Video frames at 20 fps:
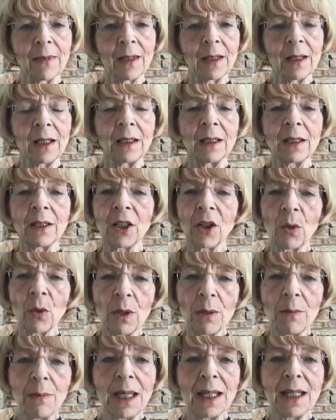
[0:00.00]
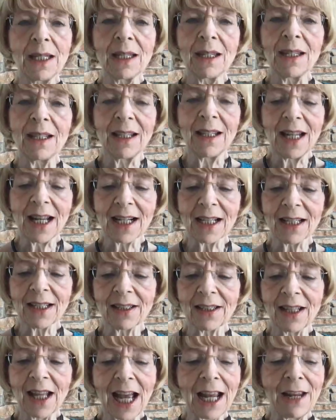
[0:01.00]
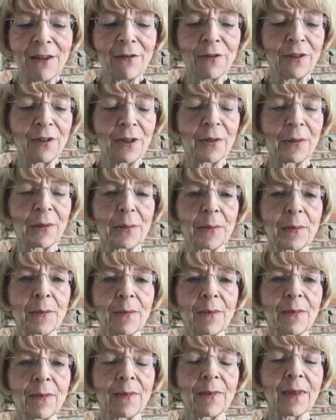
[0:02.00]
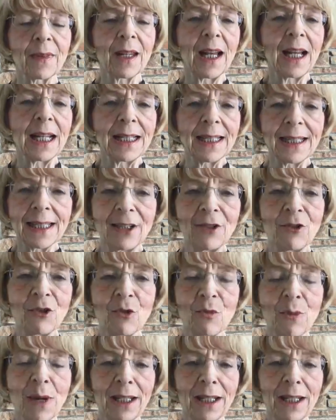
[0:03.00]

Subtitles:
Until we meet in the next life, I send you my